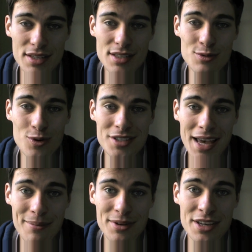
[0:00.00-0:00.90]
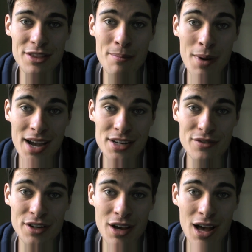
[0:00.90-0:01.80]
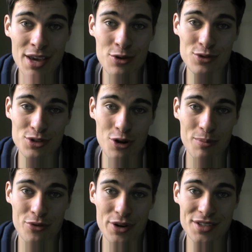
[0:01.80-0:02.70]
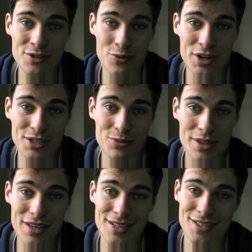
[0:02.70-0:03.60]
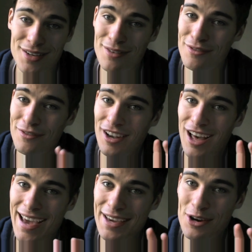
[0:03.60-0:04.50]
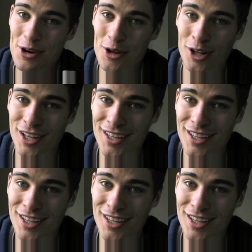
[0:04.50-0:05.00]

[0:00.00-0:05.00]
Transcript: This is what's happening in the mind of a guy who's not present when he's with his fly girl.